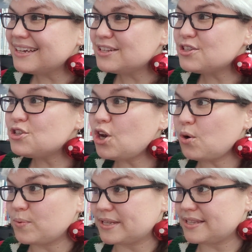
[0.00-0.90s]

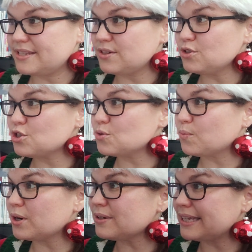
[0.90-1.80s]
Snow was still
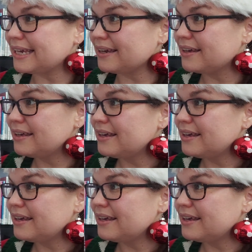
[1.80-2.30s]
swirling,